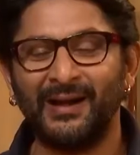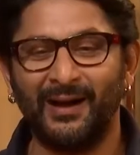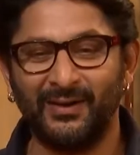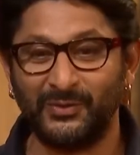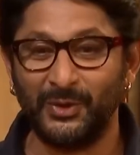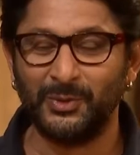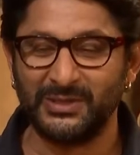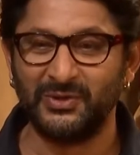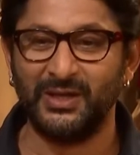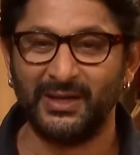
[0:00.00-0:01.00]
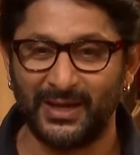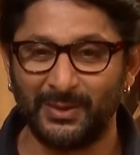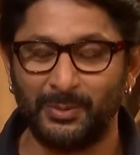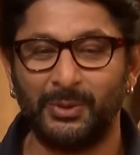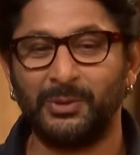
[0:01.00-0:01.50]
Uh, if universe really
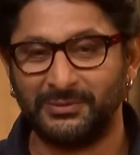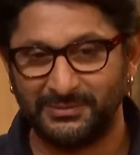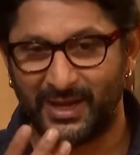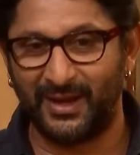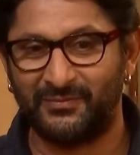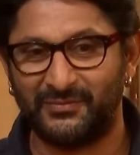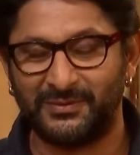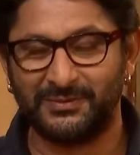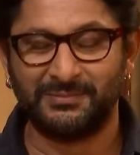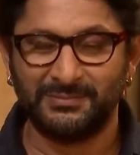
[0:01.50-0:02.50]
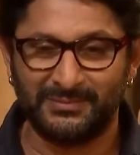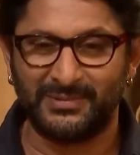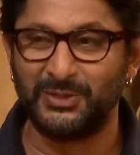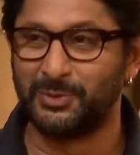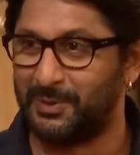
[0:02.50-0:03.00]
cared, we would have uh,
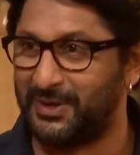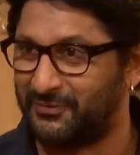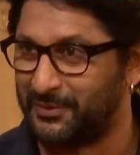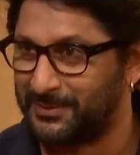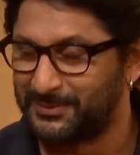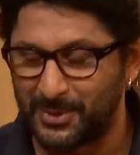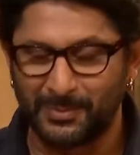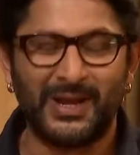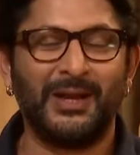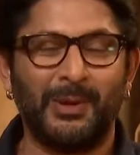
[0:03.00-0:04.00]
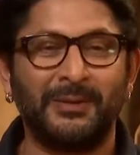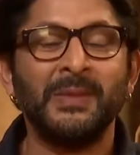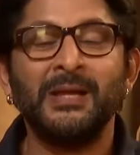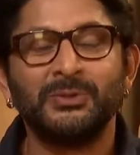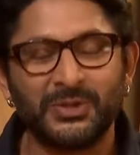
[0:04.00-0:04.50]
things would be different. So mm -hmm. anyway,
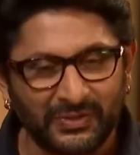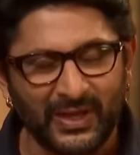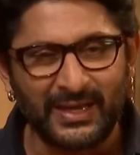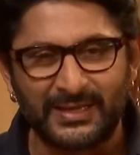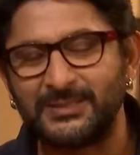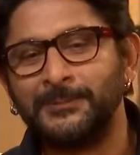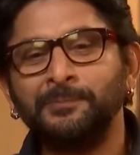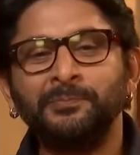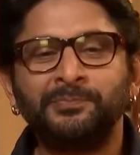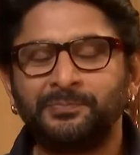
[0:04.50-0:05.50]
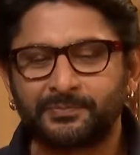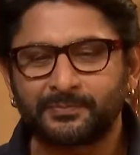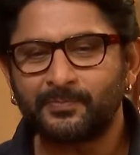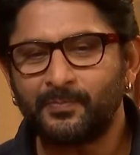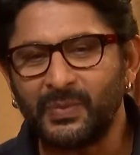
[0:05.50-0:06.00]
hmm. so the thing is,
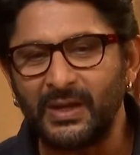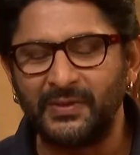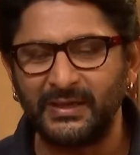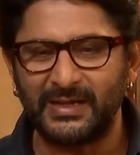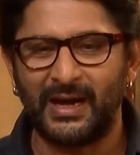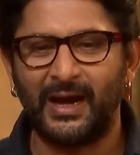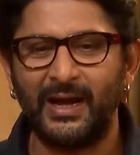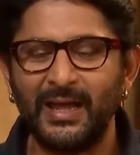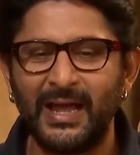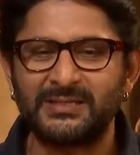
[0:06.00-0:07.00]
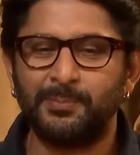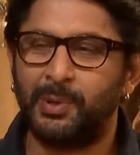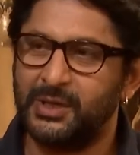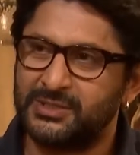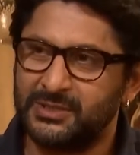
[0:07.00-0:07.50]
that I, as a
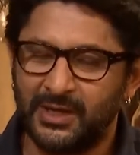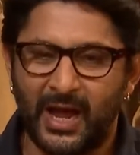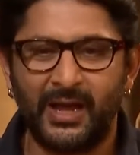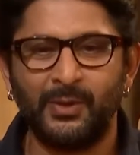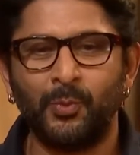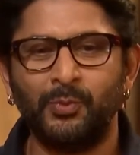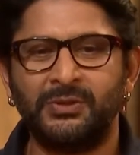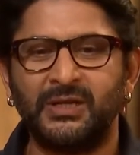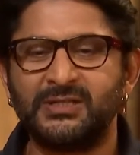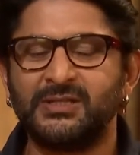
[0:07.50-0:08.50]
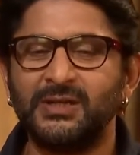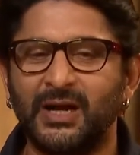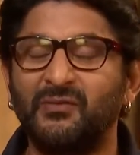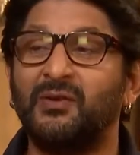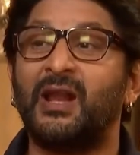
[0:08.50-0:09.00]
person, I there's a certain kind
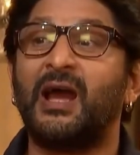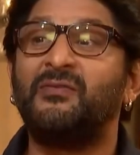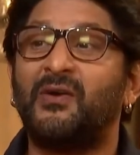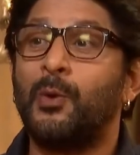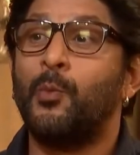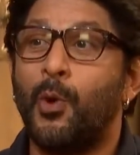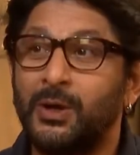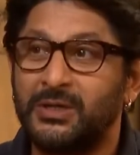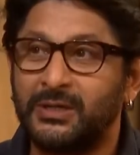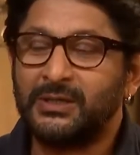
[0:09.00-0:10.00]
of life I wanted.